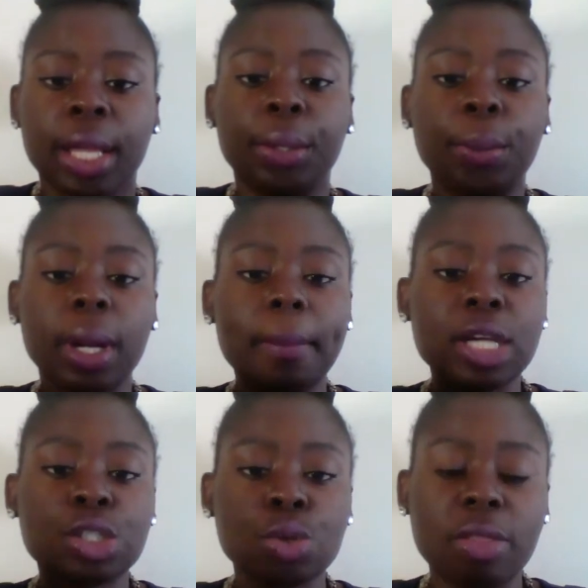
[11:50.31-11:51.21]
you want to
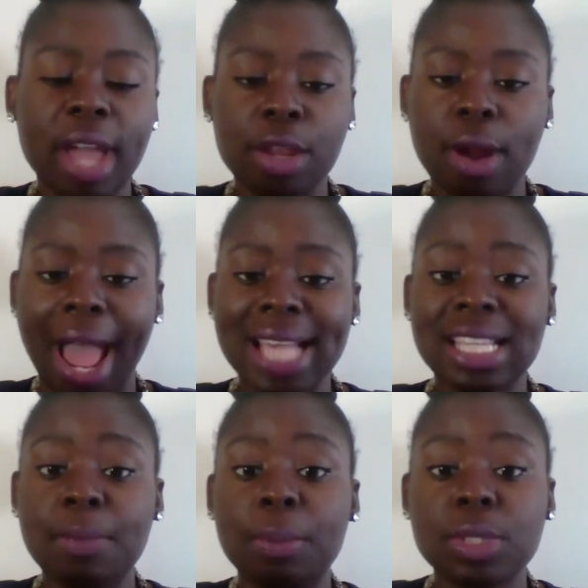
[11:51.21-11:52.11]
make sure that you're
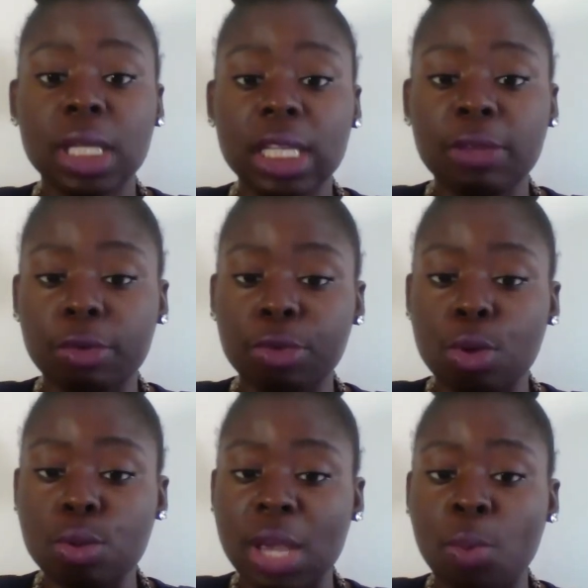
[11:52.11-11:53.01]
asking people to leave reviews.